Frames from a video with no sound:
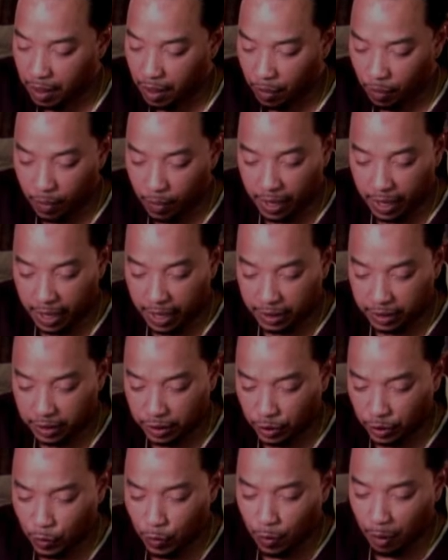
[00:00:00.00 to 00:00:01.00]
whereas
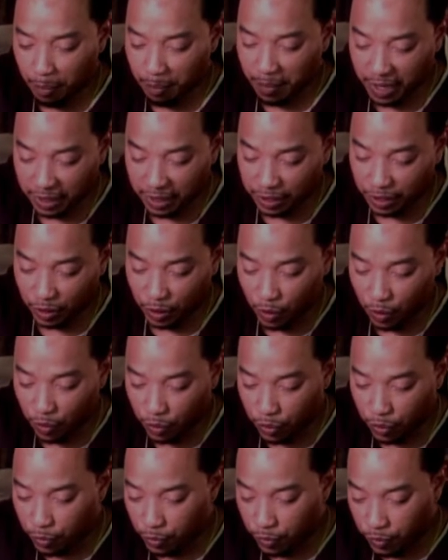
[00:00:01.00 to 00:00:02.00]
you are meant to go
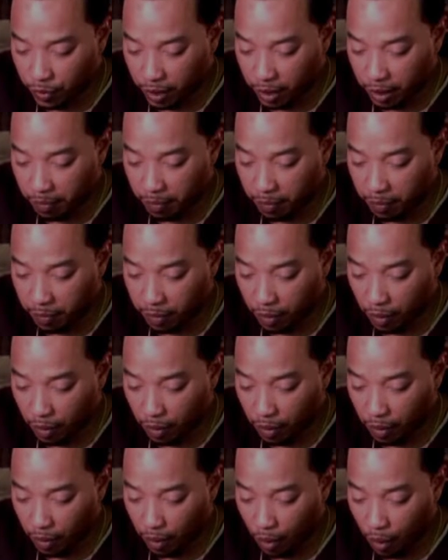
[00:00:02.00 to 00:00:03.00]
through them
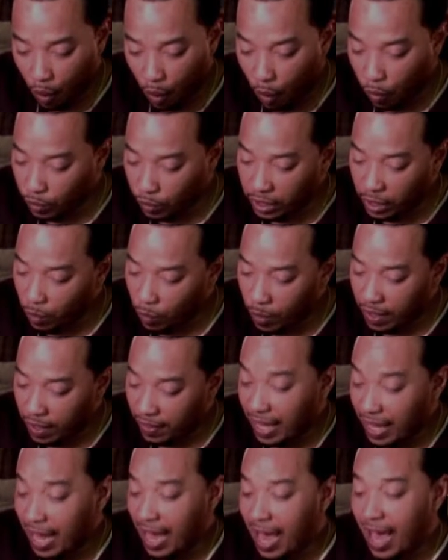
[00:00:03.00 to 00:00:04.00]
only
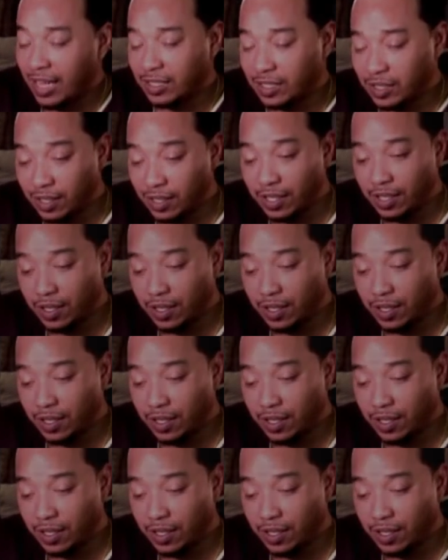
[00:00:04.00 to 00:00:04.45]
when they actually